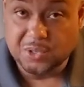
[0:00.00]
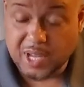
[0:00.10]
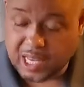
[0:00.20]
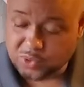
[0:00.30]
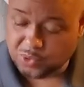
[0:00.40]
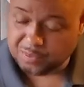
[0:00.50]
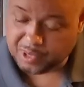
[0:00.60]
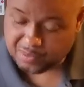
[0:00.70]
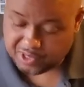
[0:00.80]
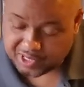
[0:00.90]
you guys will
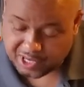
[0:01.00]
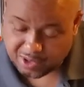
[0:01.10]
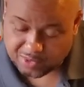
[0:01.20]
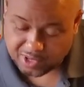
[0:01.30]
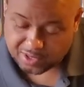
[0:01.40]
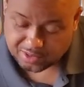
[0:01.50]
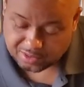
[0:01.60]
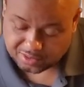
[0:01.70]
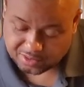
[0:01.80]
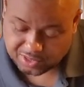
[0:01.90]
remember that there were
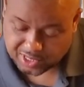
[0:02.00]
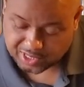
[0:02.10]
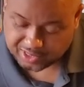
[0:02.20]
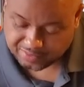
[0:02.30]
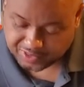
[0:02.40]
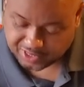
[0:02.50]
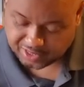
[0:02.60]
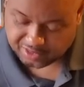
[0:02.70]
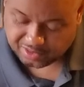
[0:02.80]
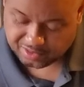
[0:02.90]
six of
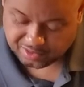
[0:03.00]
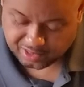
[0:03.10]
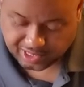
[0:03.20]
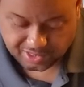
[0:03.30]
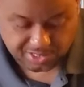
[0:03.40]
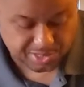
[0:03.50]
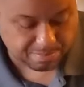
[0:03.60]
these in this